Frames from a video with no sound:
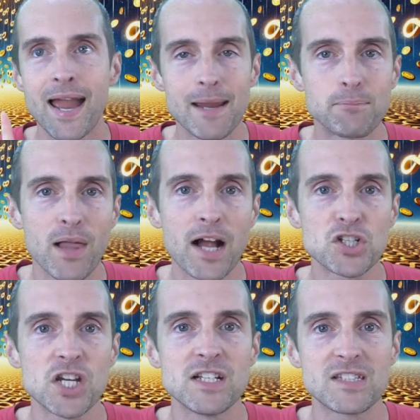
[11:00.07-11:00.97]
a
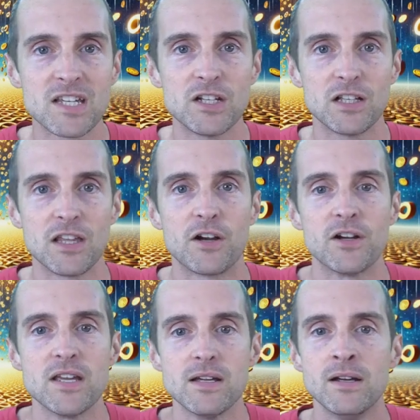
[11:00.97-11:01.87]
blockchain
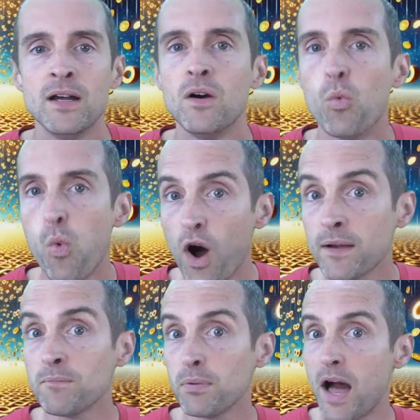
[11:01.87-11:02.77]
singularity,
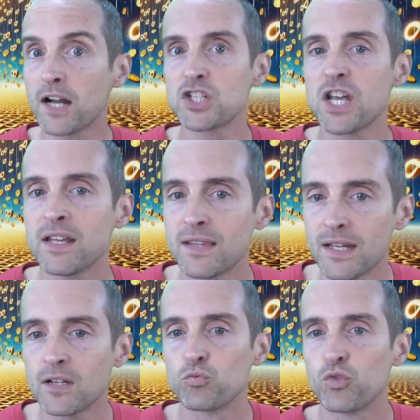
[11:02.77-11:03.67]
one blockchain
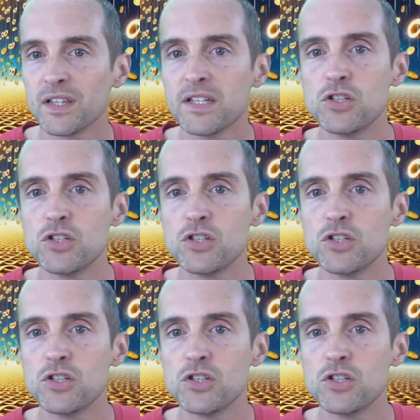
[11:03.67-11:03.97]
that can really